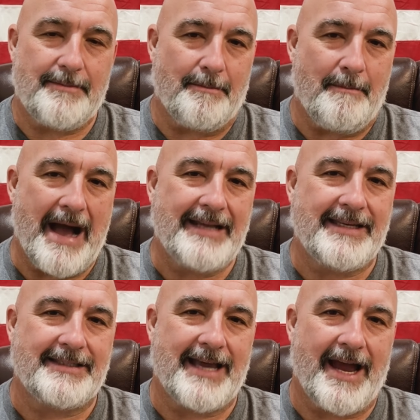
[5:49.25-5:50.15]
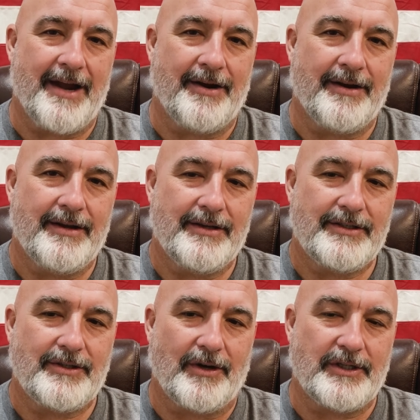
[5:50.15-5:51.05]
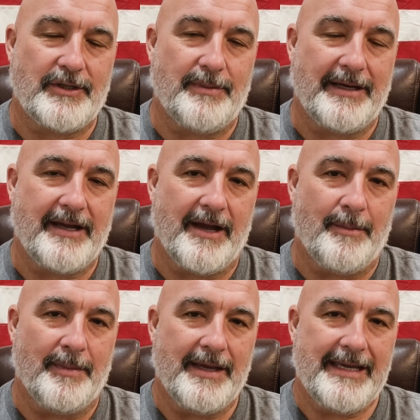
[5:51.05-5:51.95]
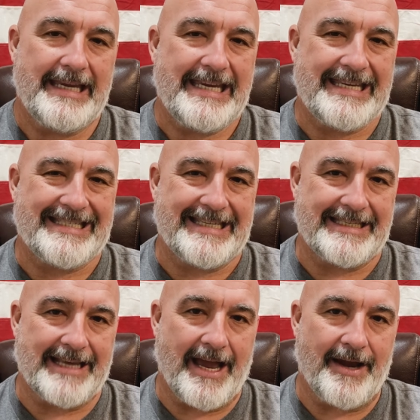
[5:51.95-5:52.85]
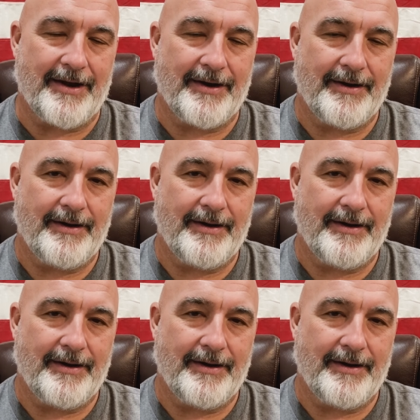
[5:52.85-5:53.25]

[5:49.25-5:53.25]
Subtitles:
my desire starts to become his desire.